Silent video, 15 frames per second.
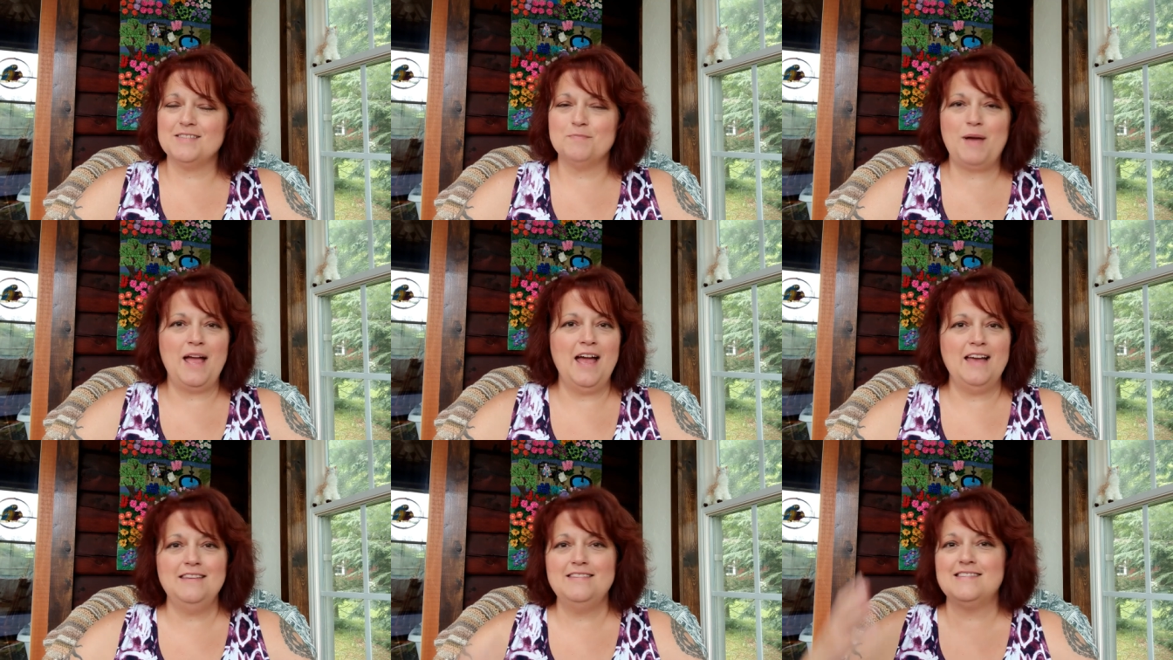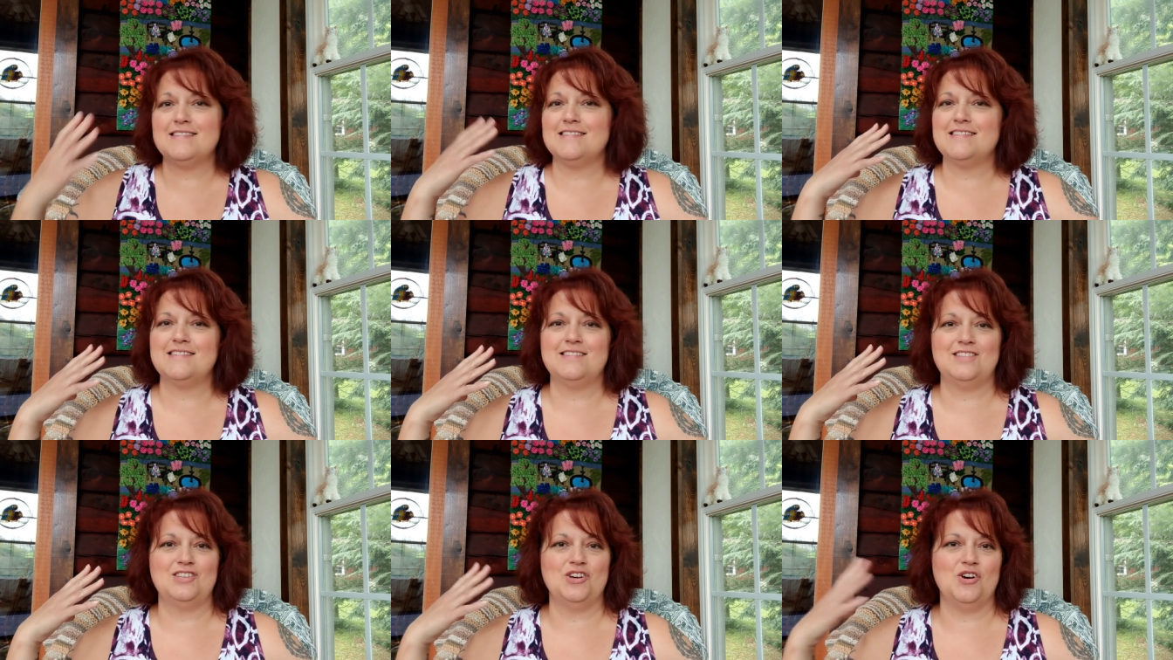my head's
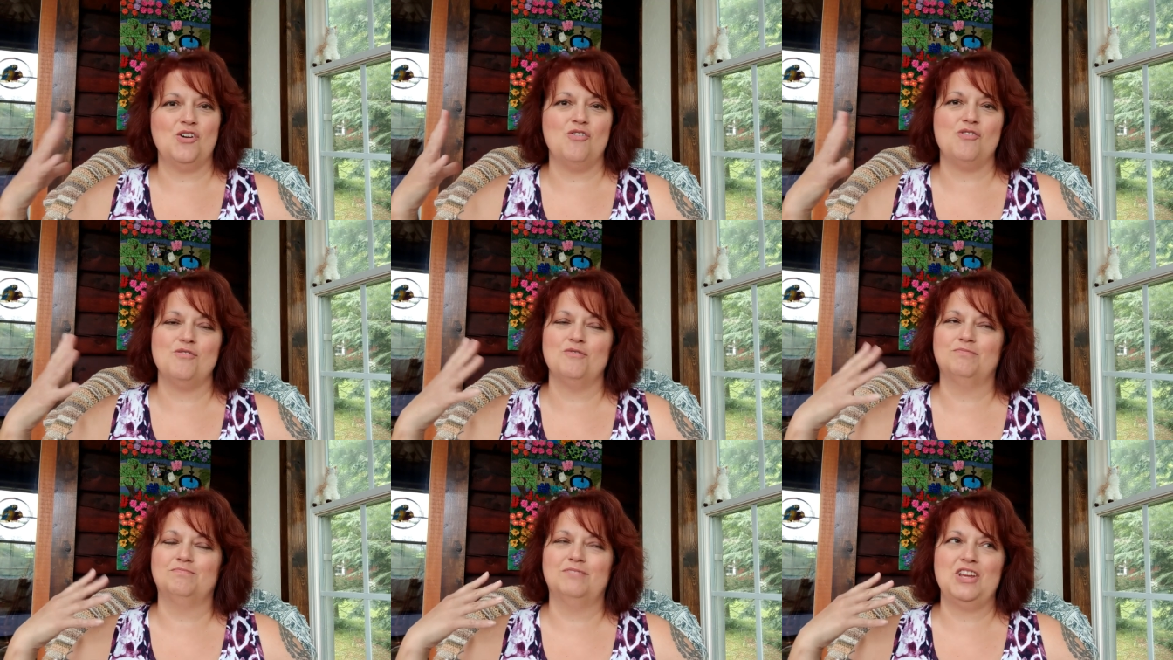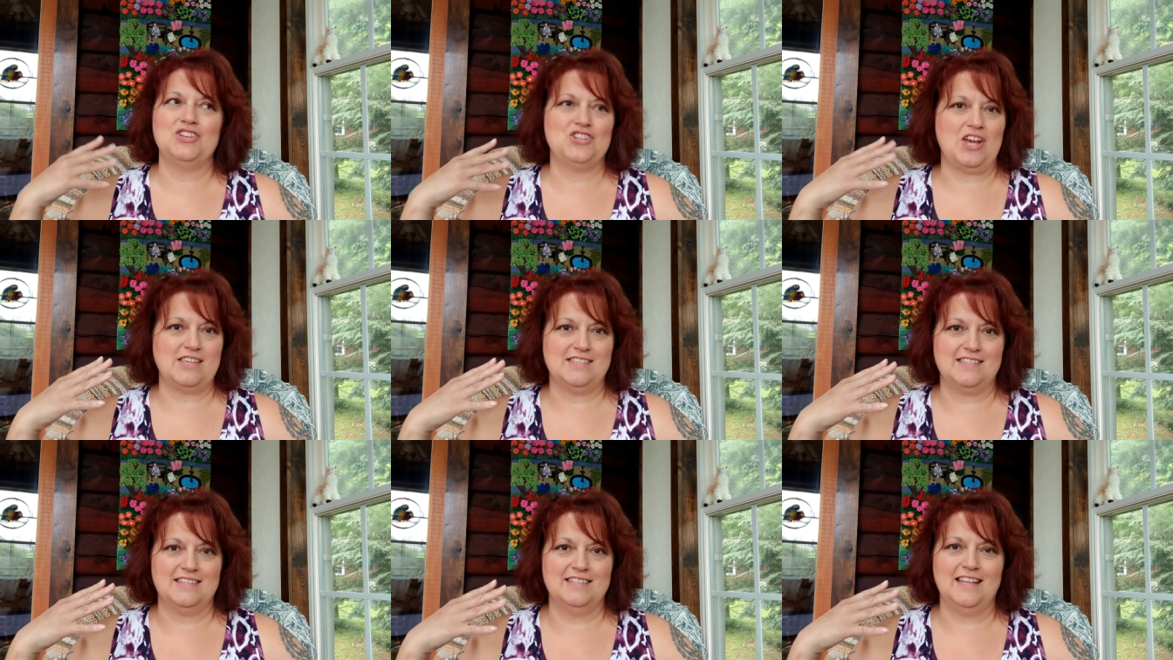still
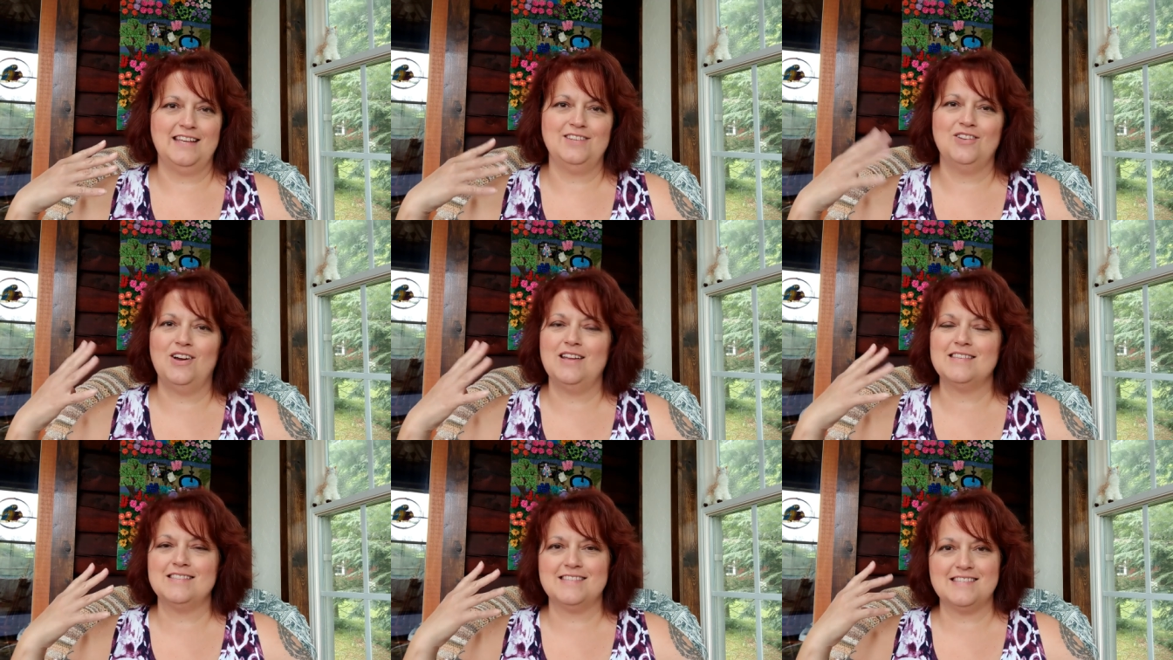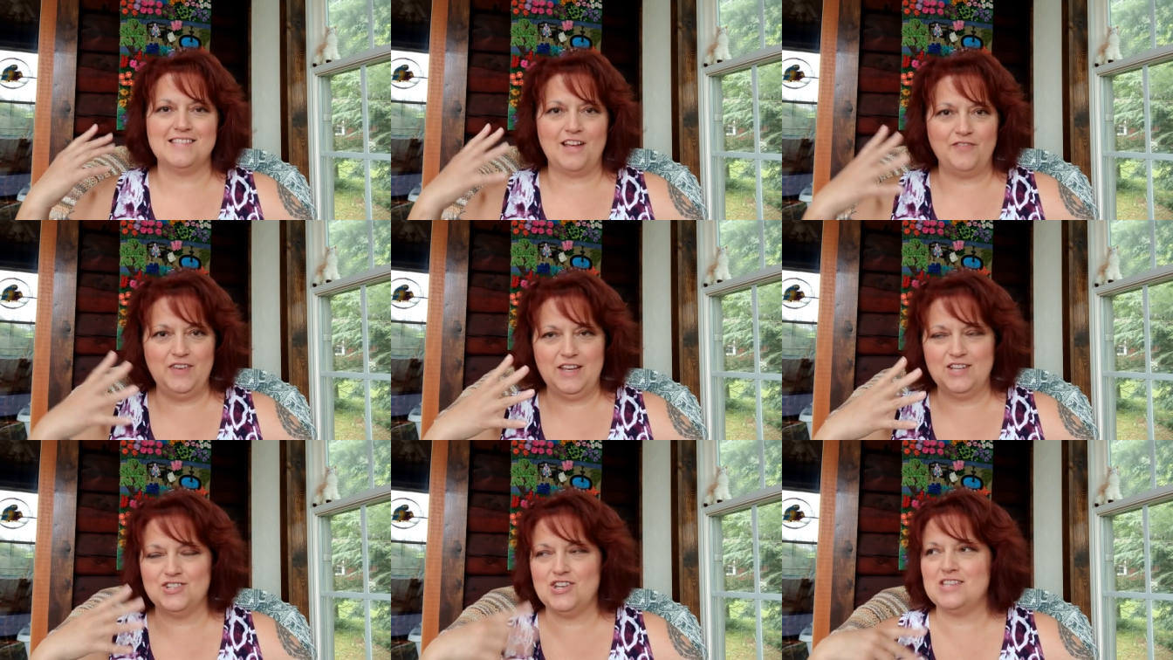congested. Like not
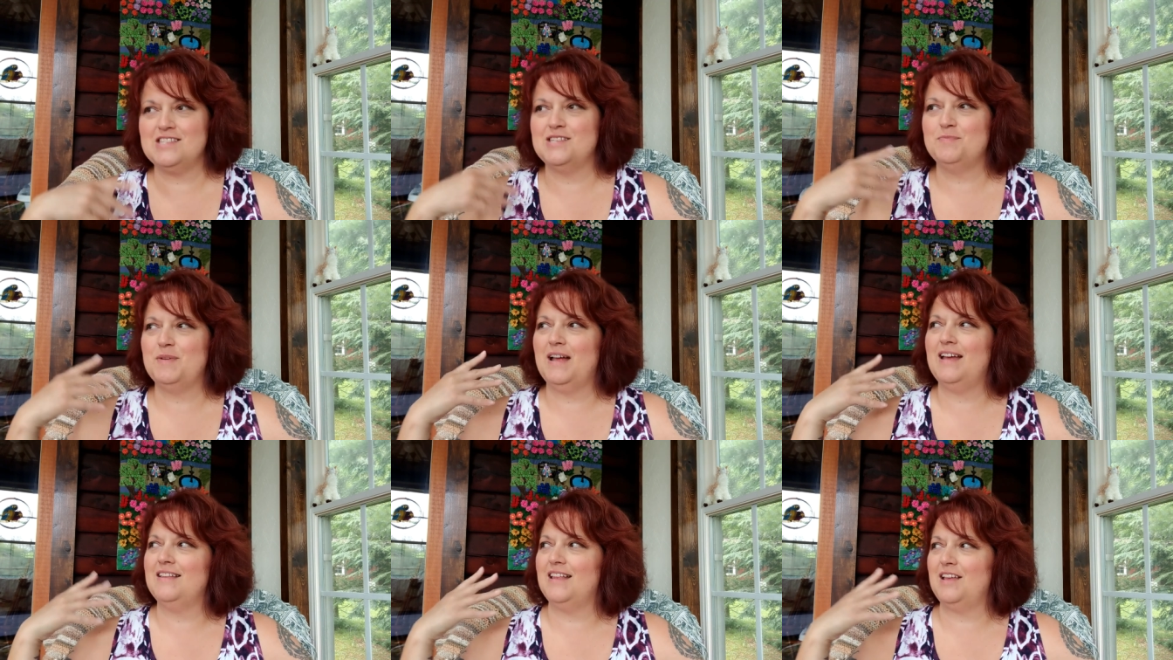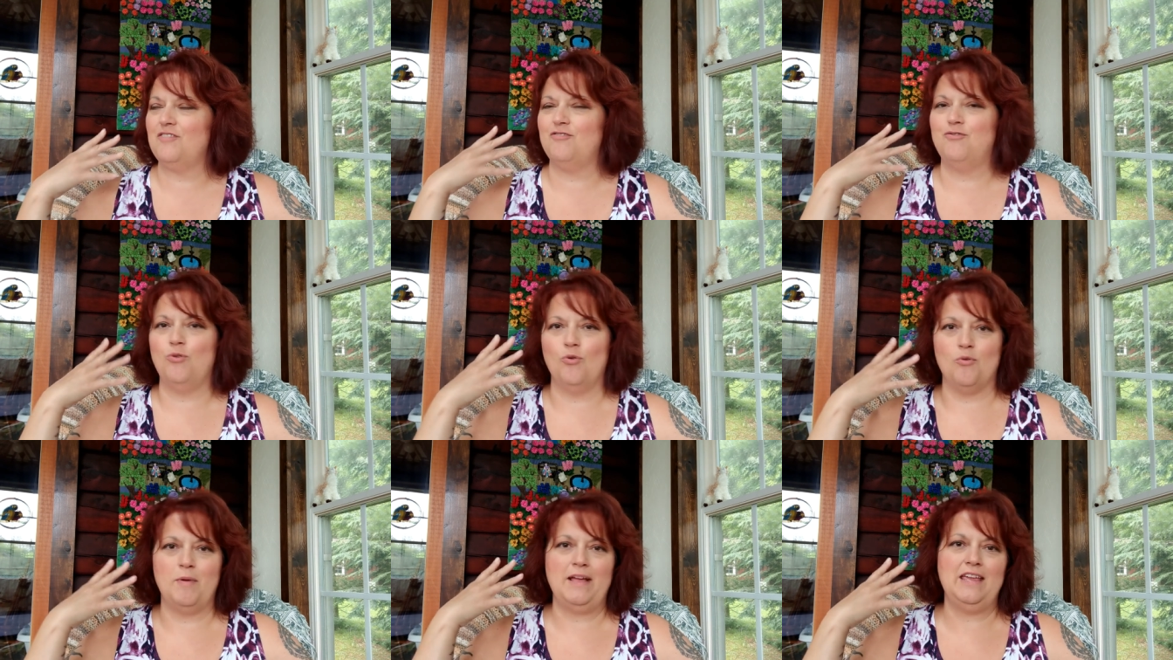stuffy congested, but I, like
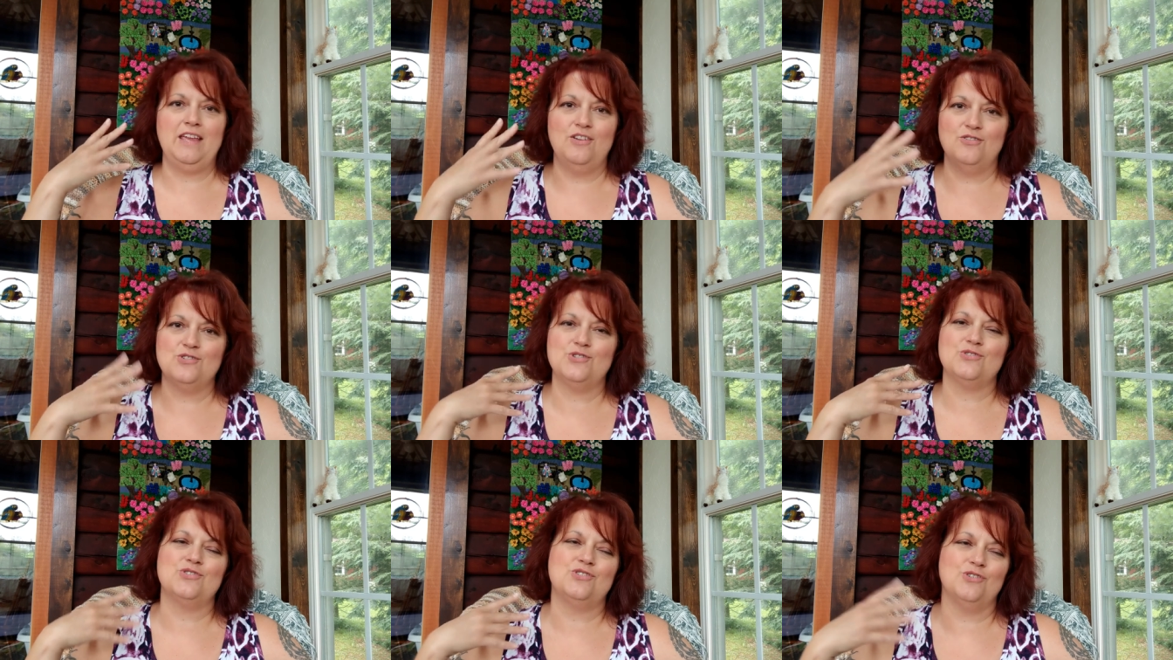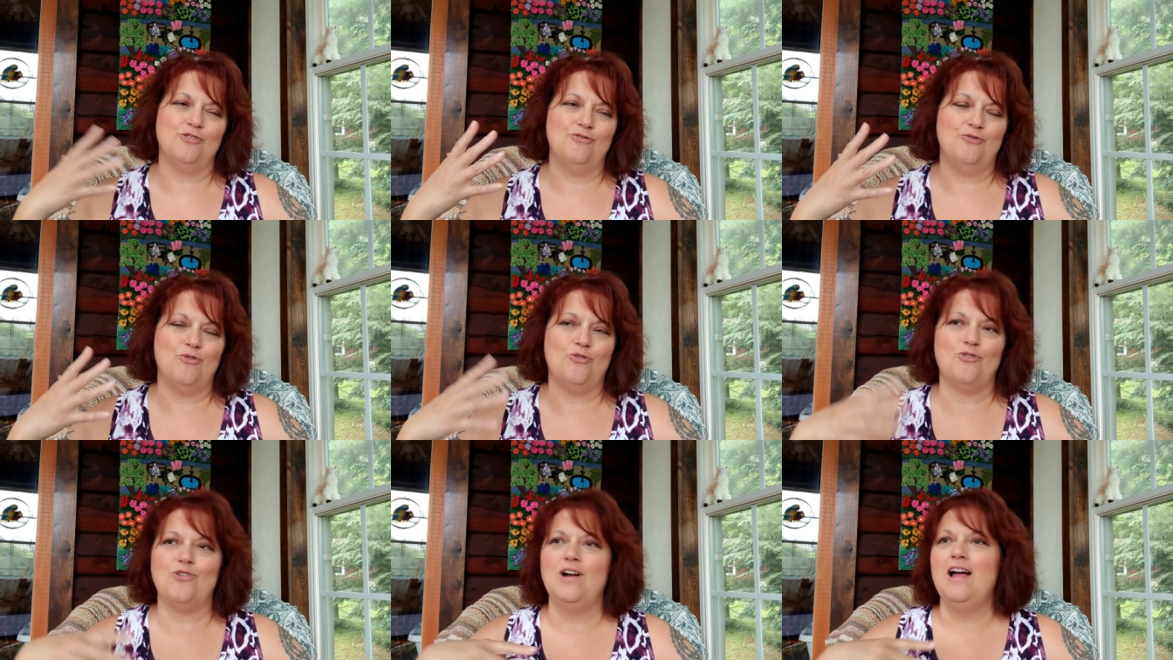full. My ears are still
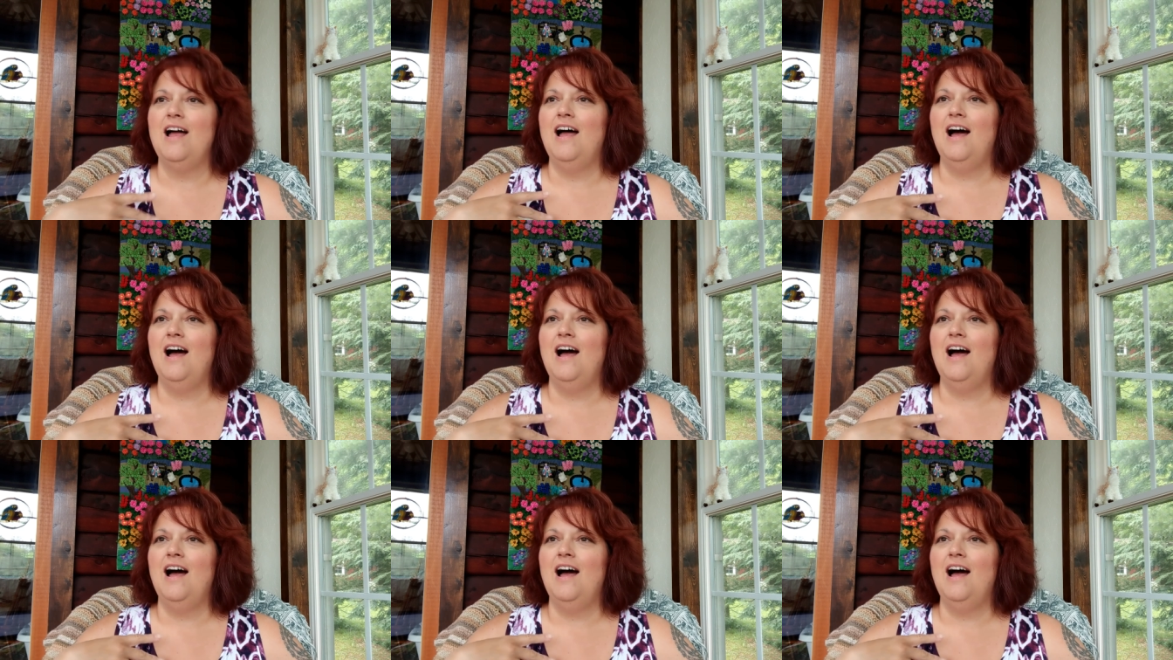full.